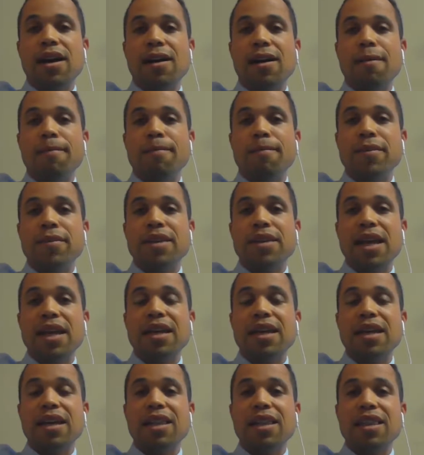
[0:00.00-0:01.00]

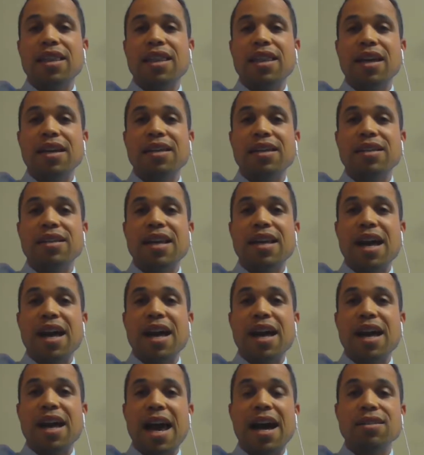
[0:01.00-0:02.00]
um, taking
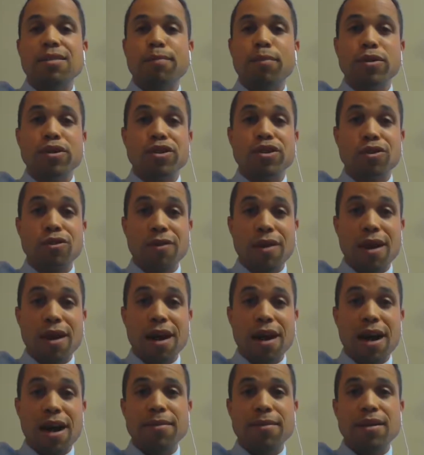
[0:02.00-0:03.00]
things as
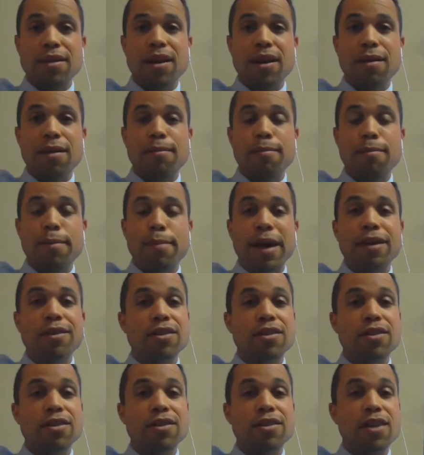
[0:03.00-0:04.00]
prescribed um,
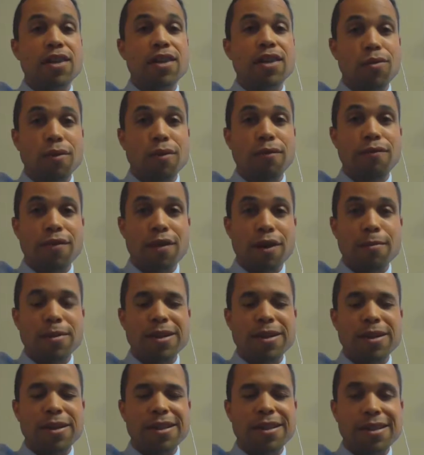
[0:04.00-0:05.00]
by your doctor or
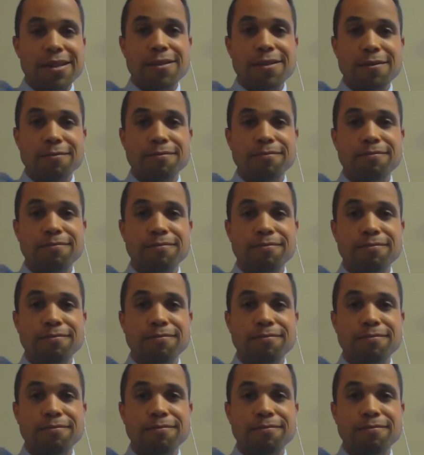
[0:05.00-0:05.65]
pharmacist.